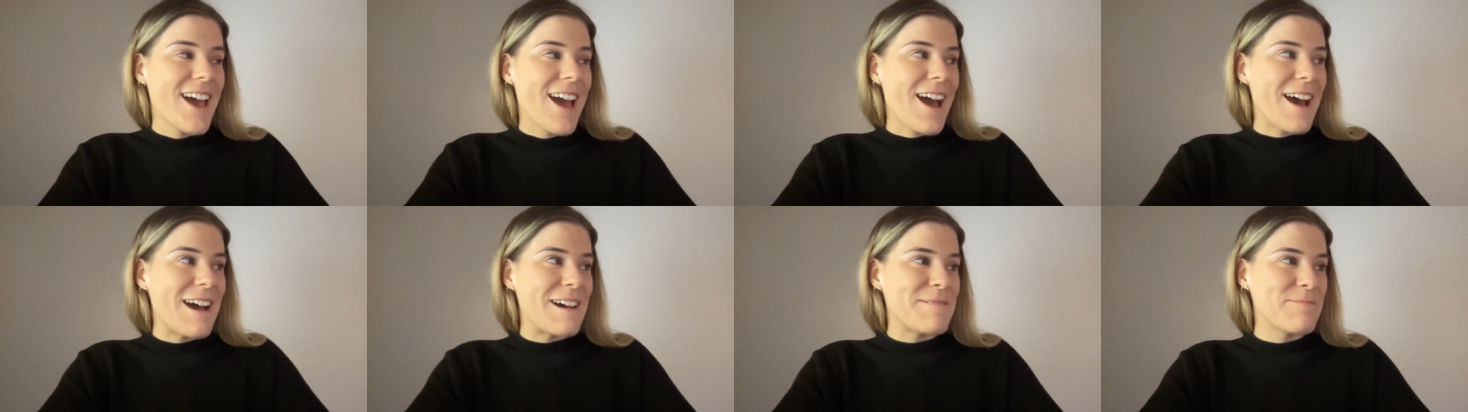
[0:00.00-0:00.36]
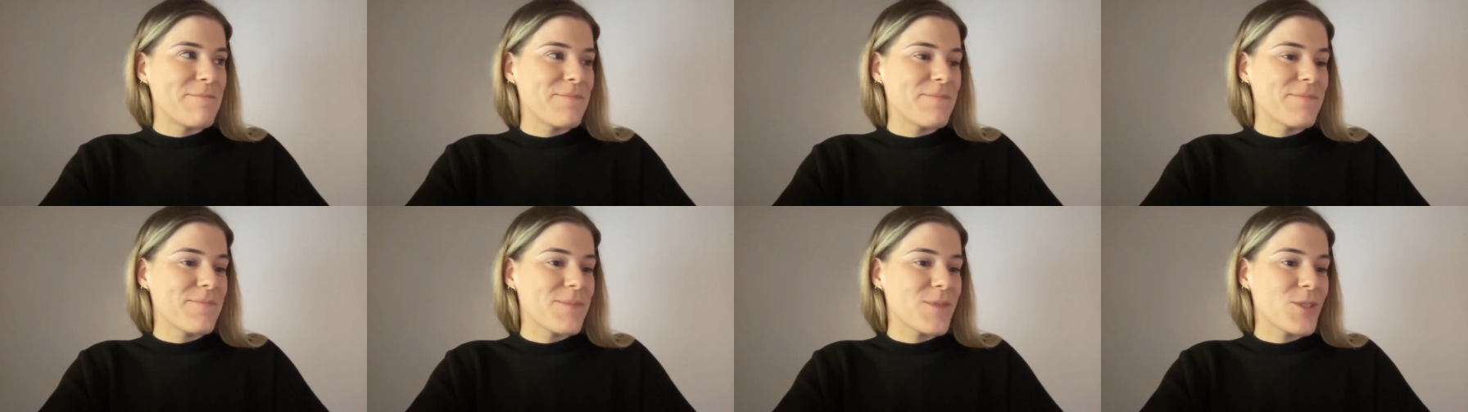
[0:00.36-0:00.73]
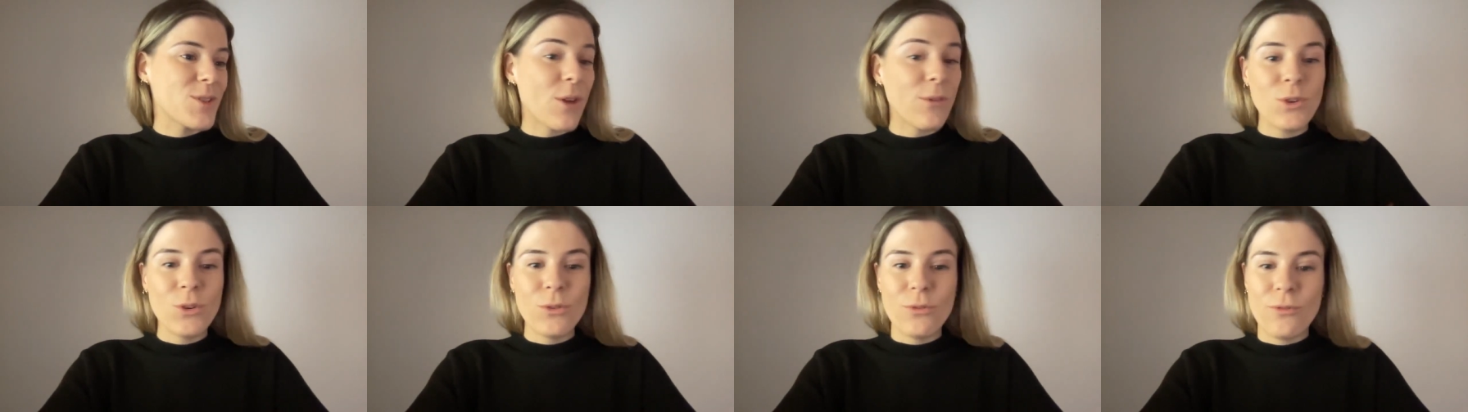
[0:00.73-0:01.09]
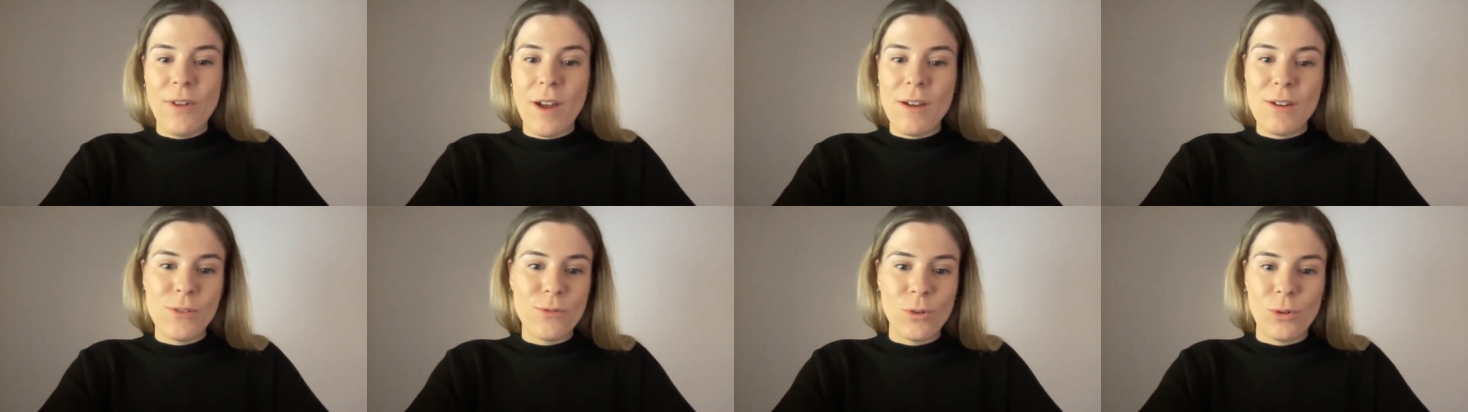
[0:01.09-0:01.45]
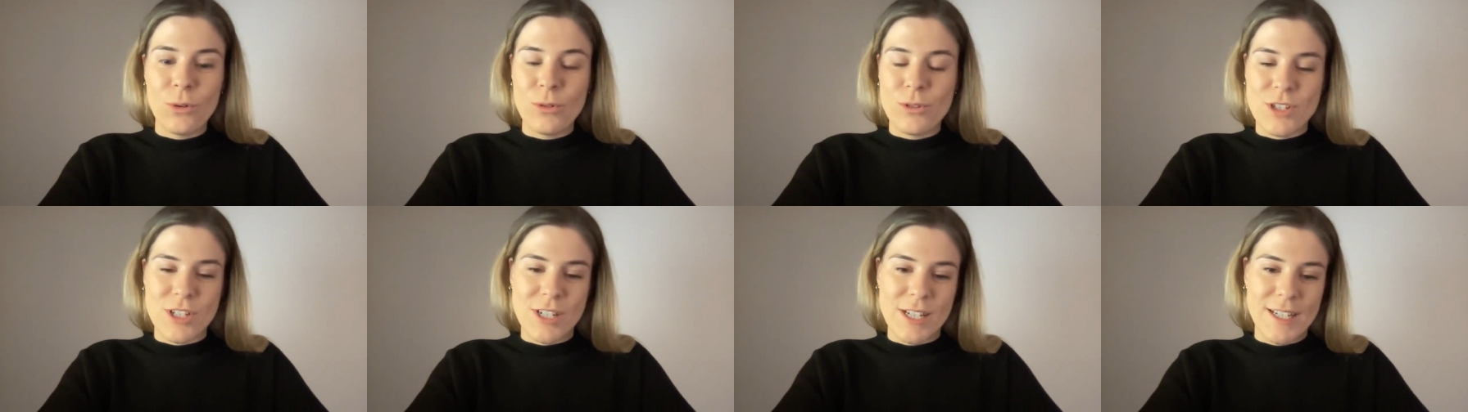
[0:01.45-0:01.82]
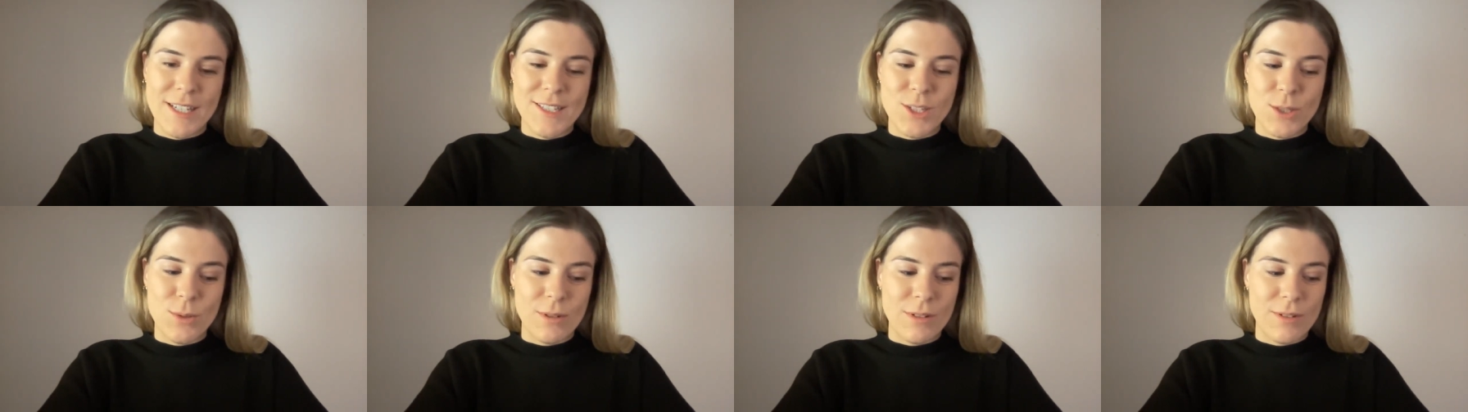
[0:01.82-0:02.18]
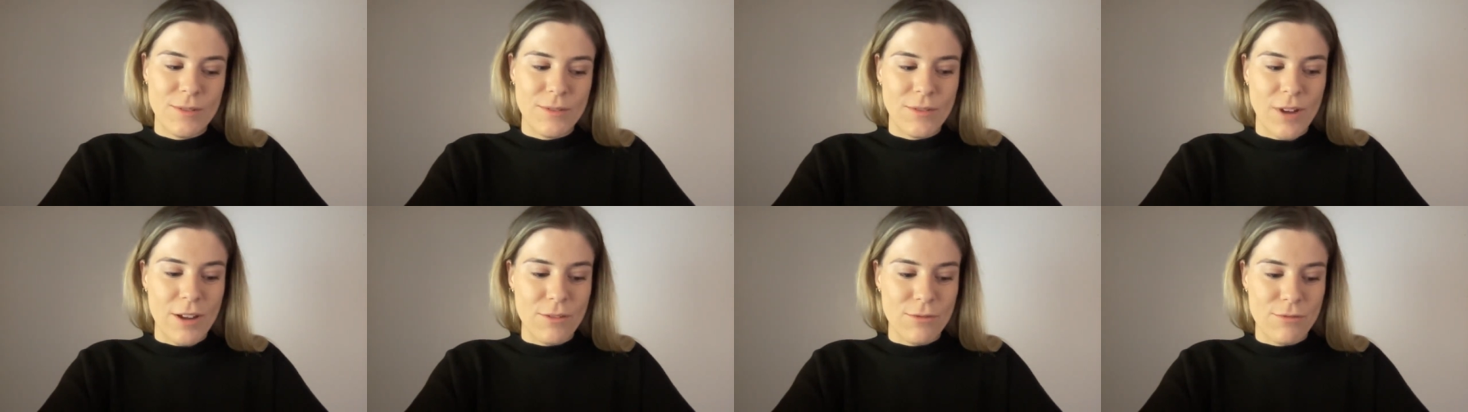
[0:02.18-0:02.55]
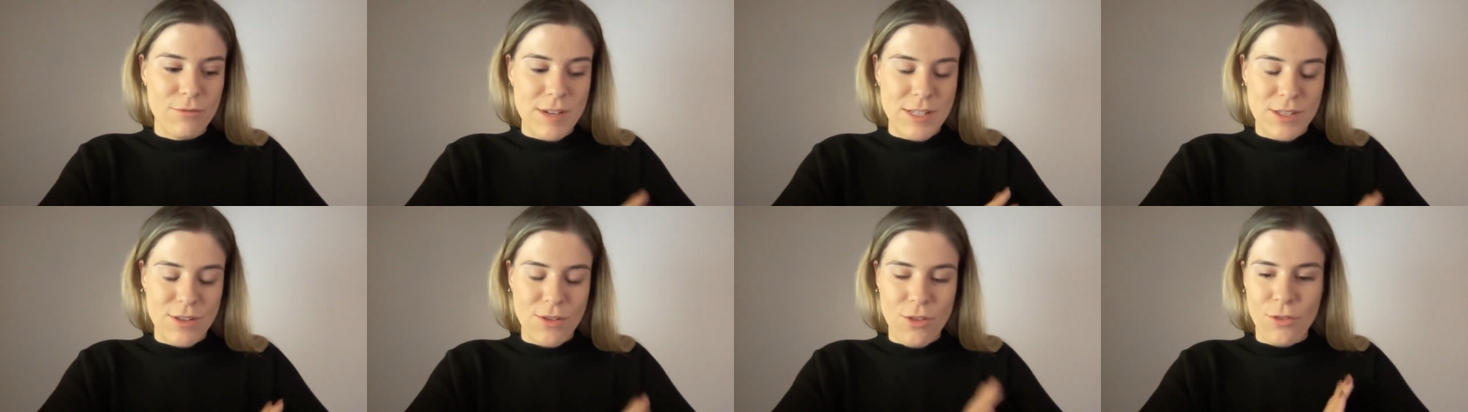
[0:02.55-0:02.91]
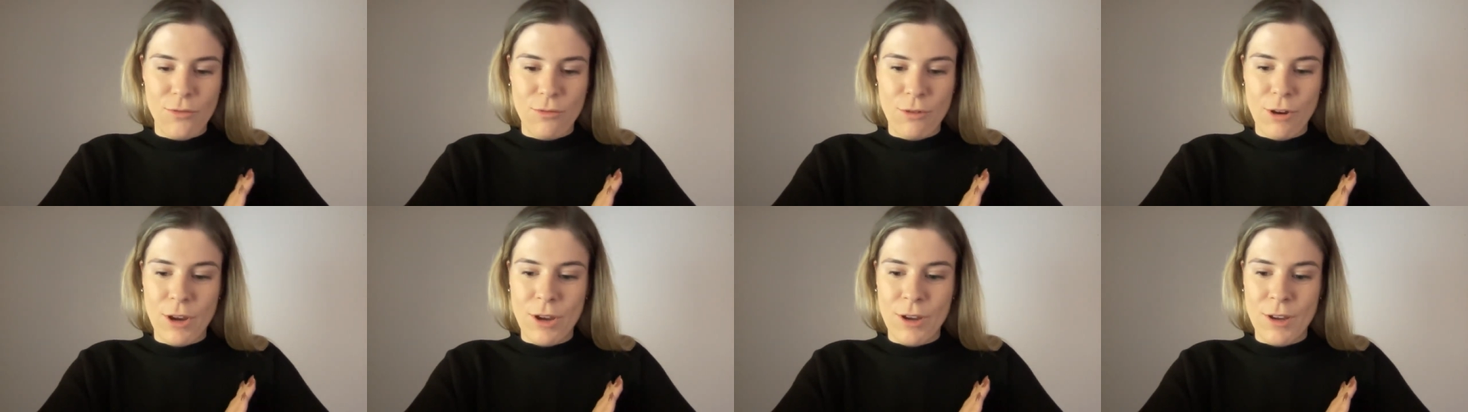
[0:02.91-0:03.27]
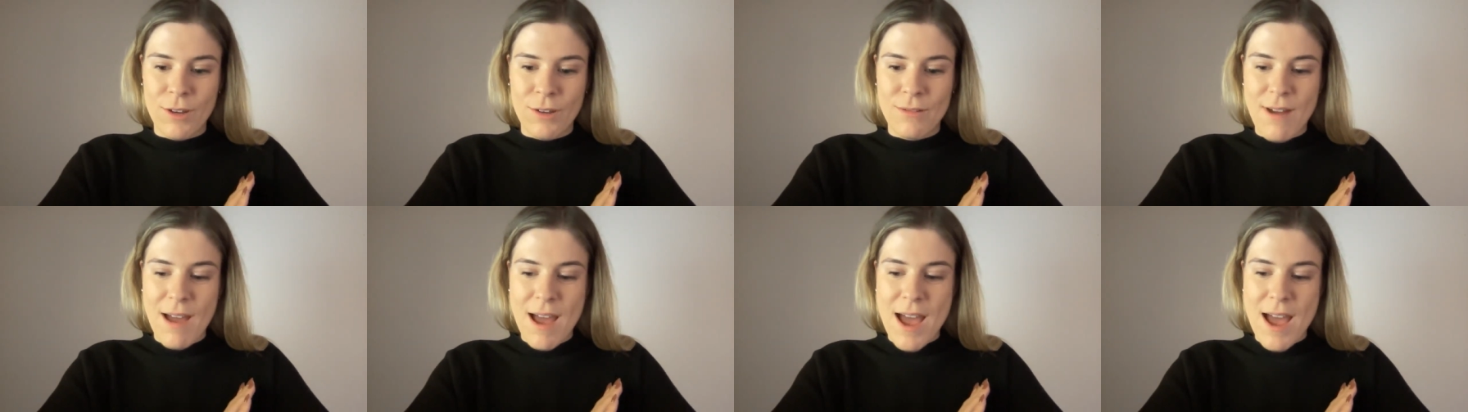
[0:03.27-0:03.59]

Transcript: So I feel very fortunate to have kind of risen through